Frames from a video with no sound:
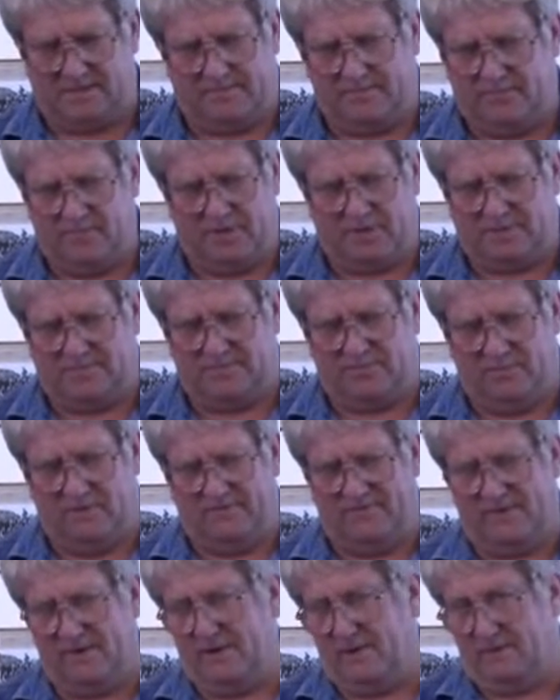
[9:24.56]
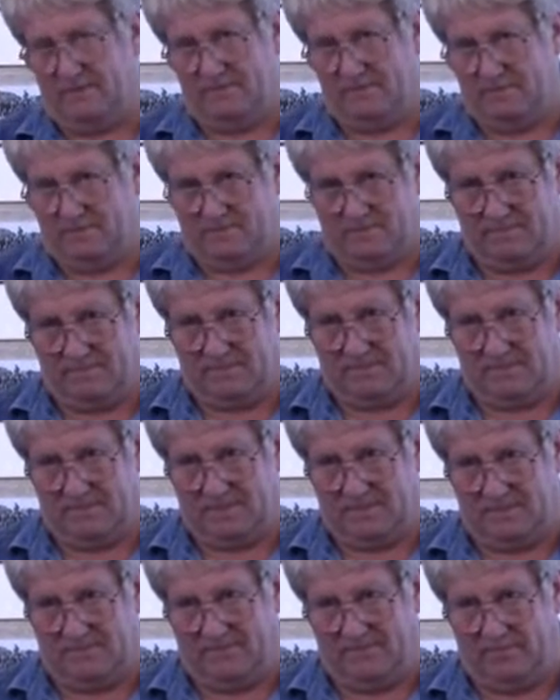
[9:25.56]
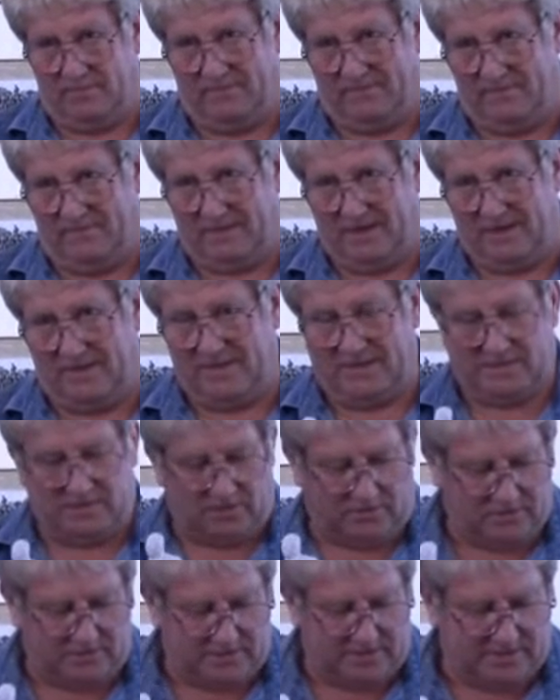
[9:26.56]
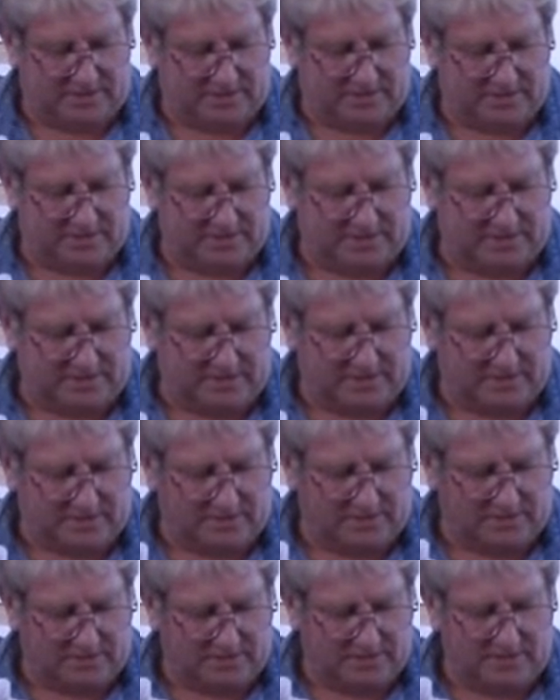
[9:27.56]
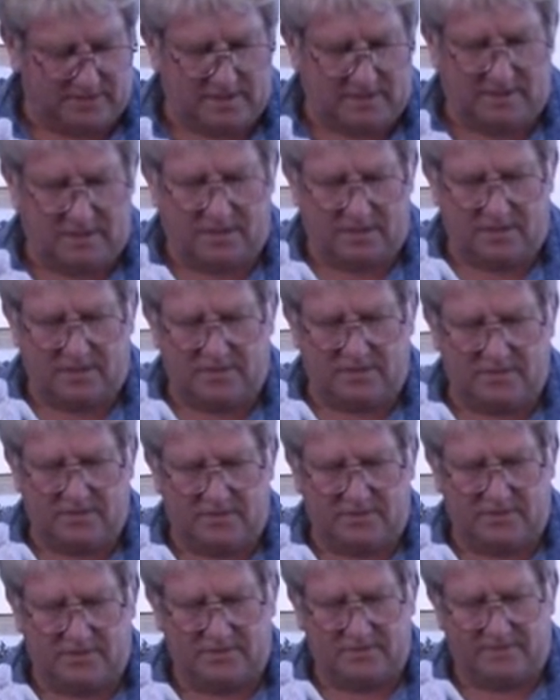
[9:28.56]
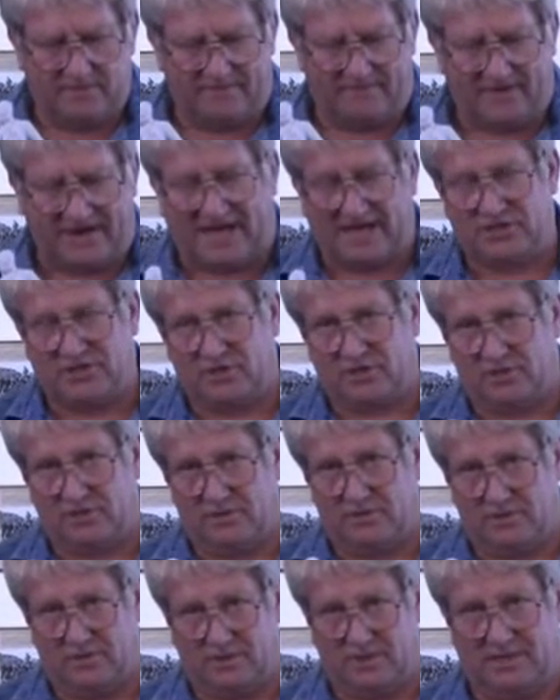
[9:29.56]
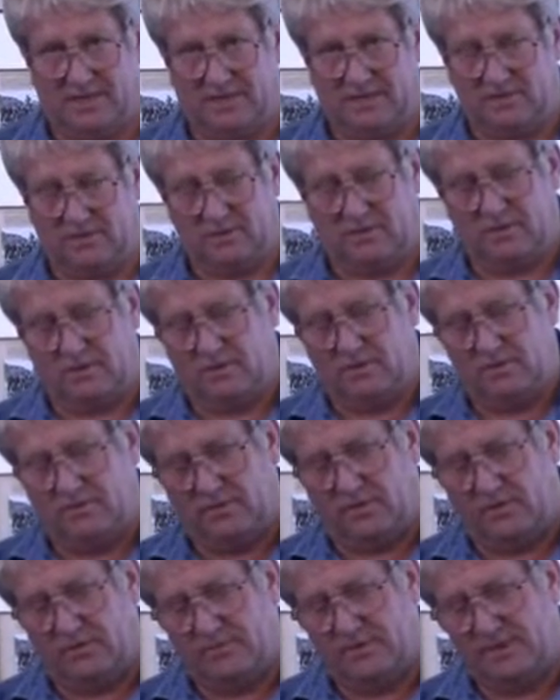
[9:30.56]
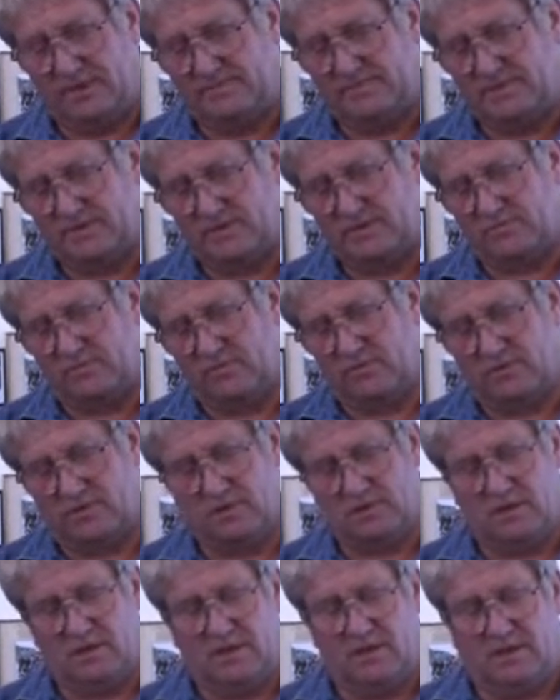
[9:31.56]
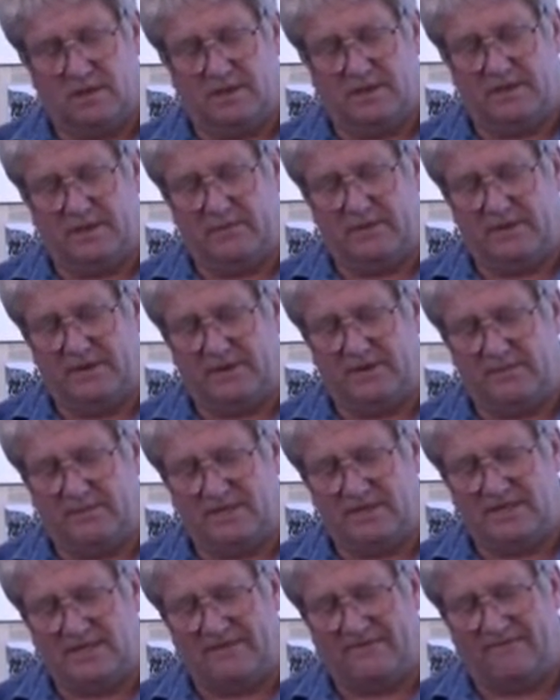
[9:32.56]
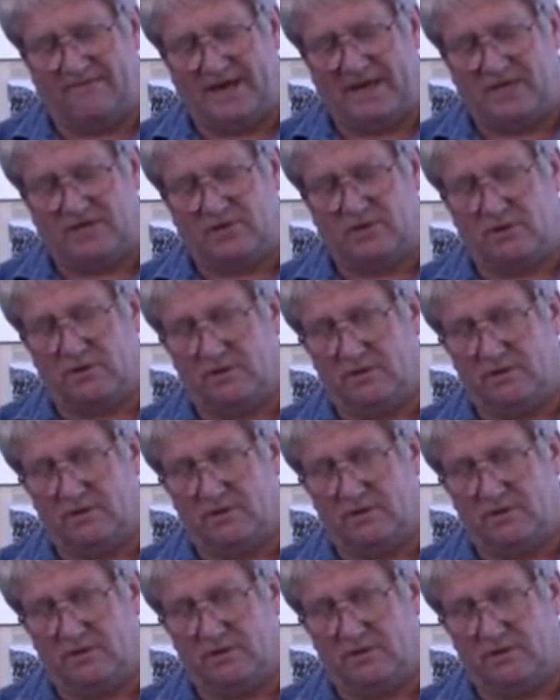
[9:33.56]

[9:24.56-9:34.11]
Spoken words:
it's beautifully made. There's not the flash that you get on these Mitch's models. Now, when you say flash on